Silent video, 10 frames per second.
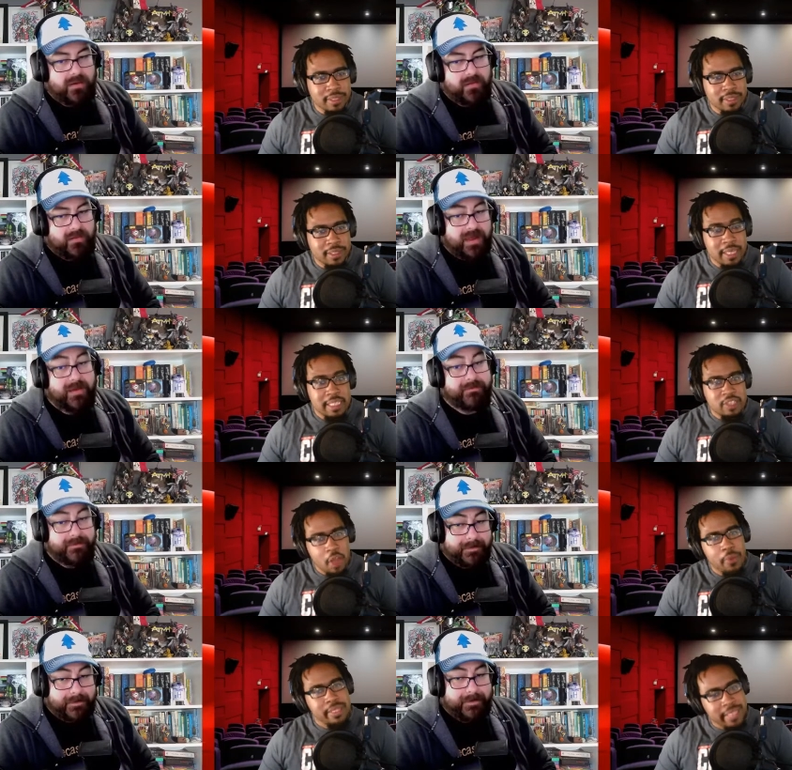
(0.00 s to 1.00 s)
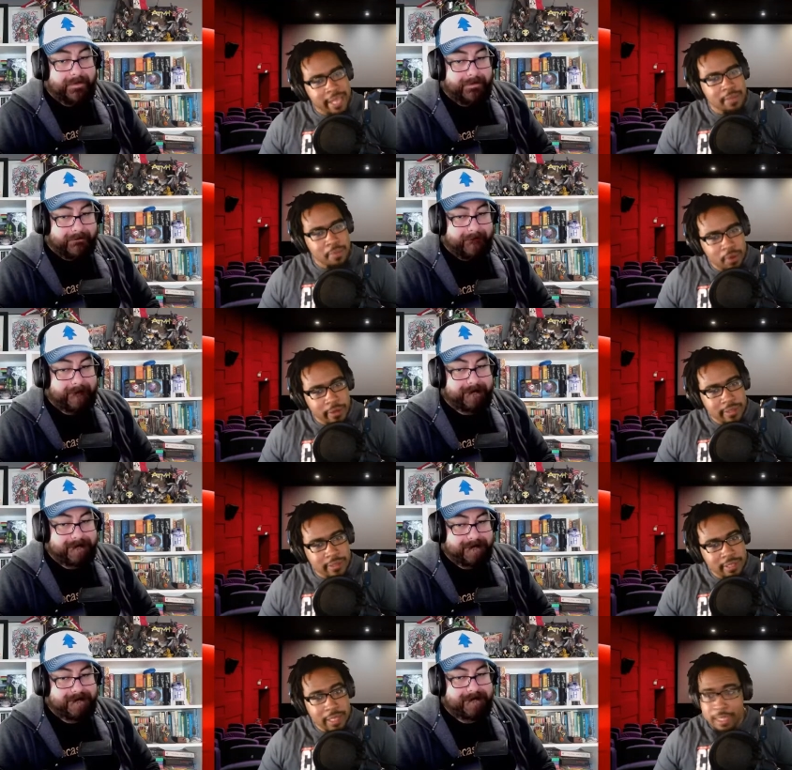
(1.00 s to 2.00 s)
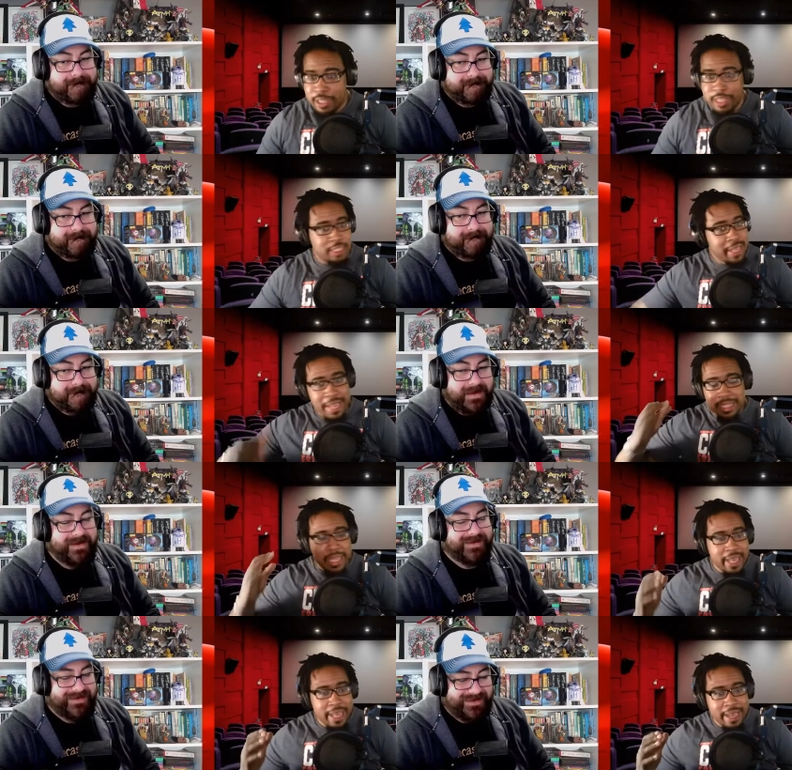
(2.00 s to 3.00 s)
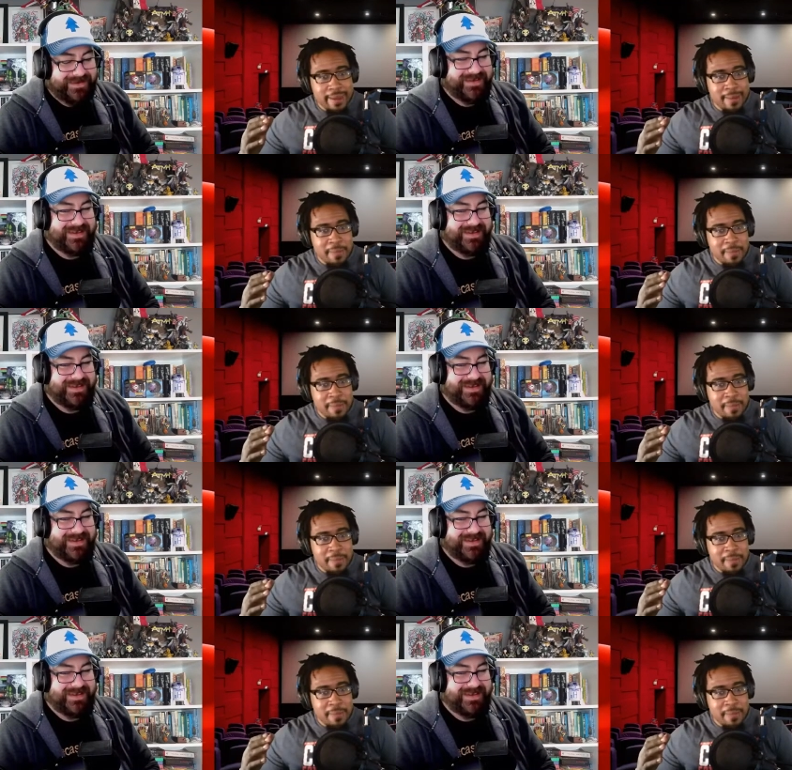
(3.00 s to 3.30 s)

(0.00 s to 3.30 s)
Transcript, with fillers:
Speaker 1: because he's yeah. always Zach Morris. You change your yeah. hair,